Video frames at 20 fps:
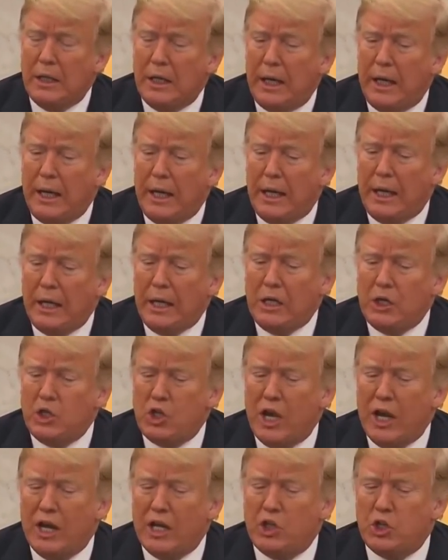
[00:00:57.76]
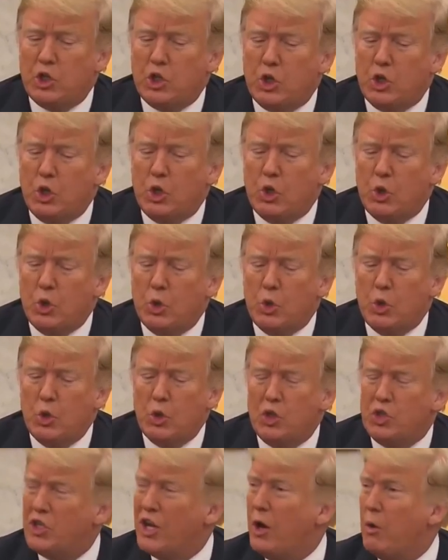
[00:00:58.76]
a chance to
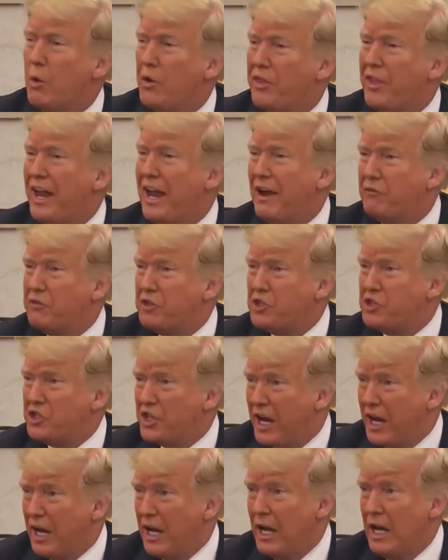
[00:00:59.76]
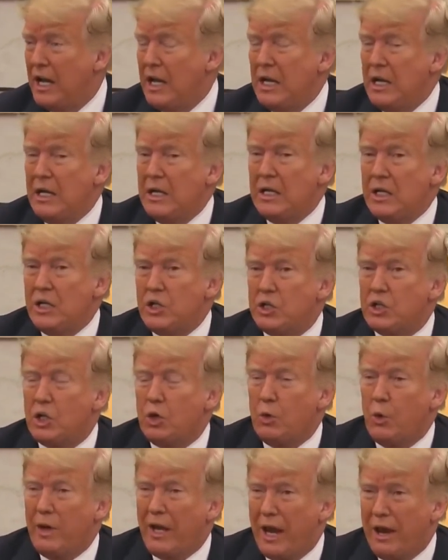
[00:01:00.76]
say what they have to say.
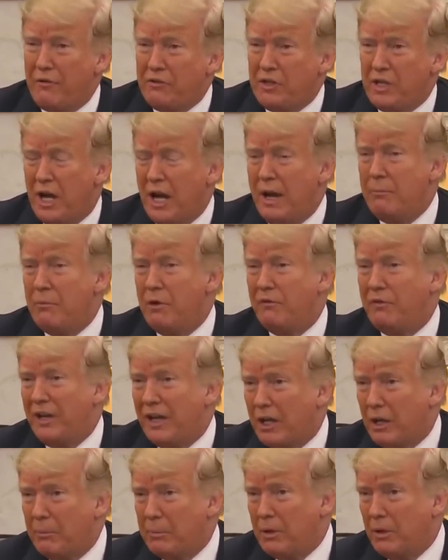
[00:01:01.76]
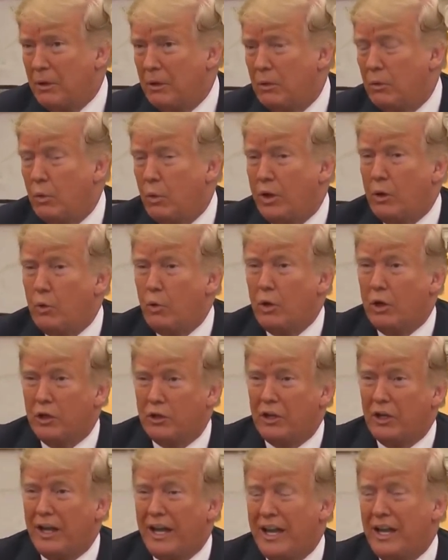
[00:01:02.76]
So we have time available. We will
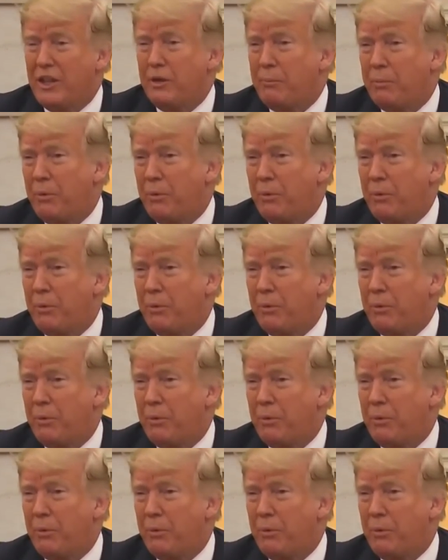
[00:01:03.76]
delay the